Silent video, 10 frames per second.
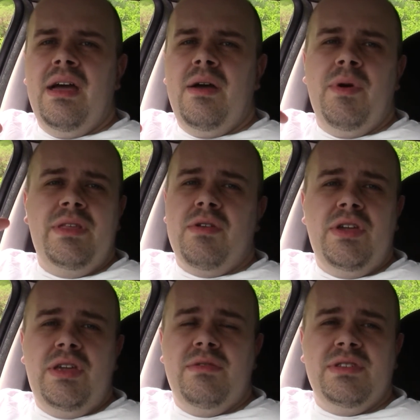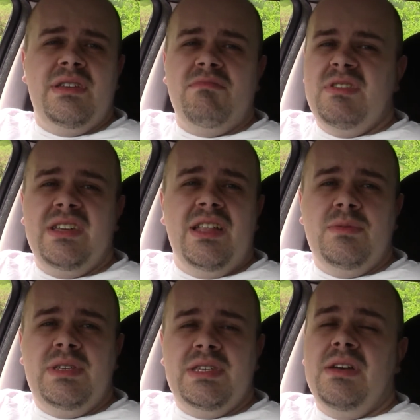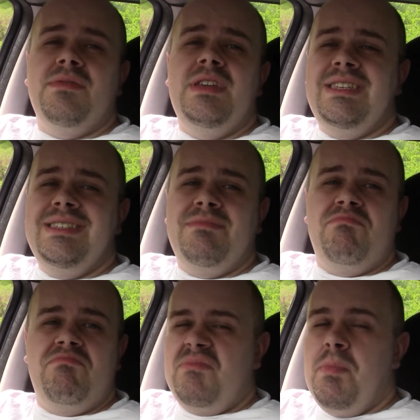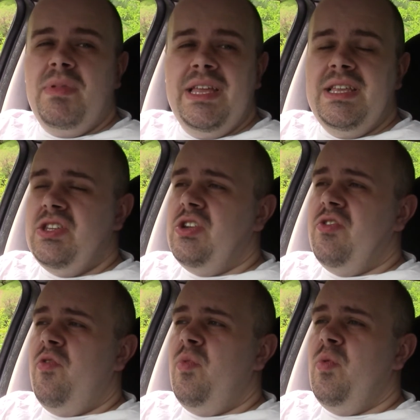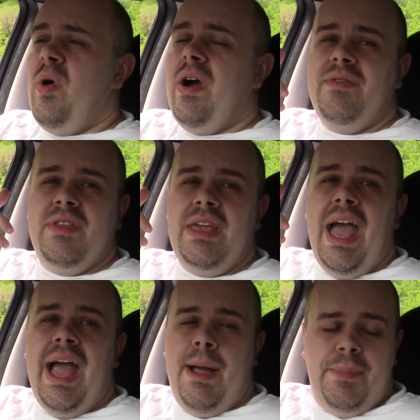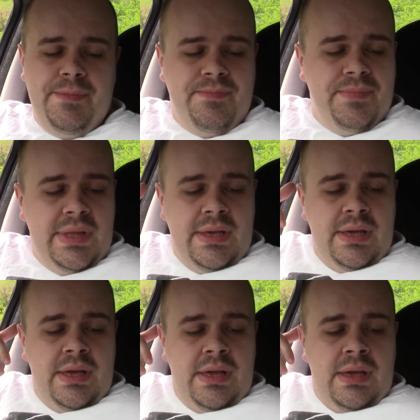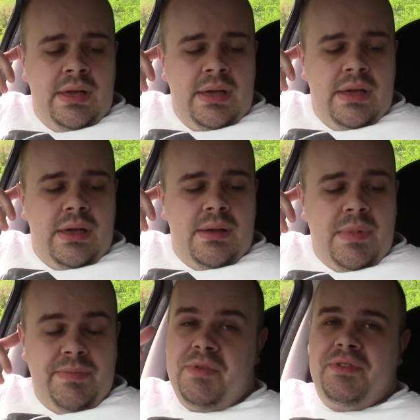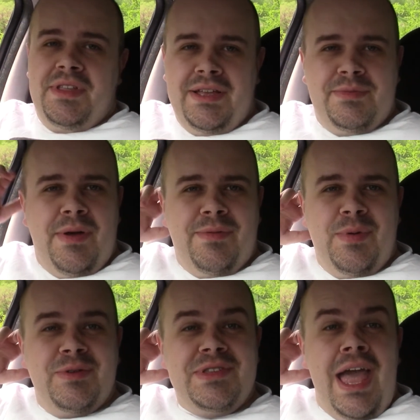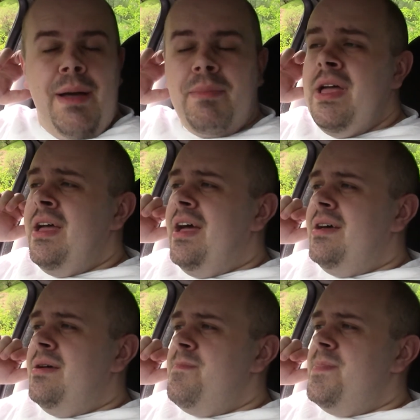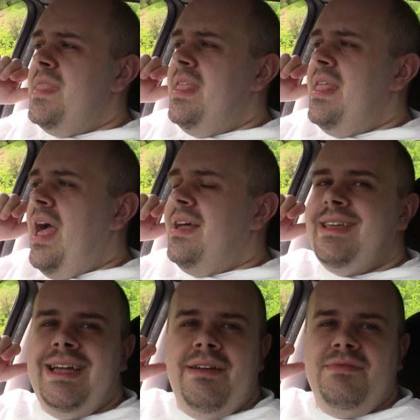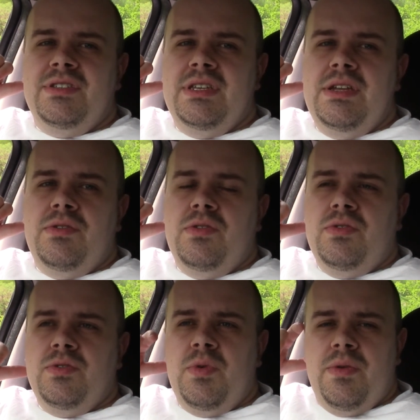Whether or not you use it, it's hardly up to yourself. It is completely turn-offable by the app. And the next bit I thought was the app. I'd have seen going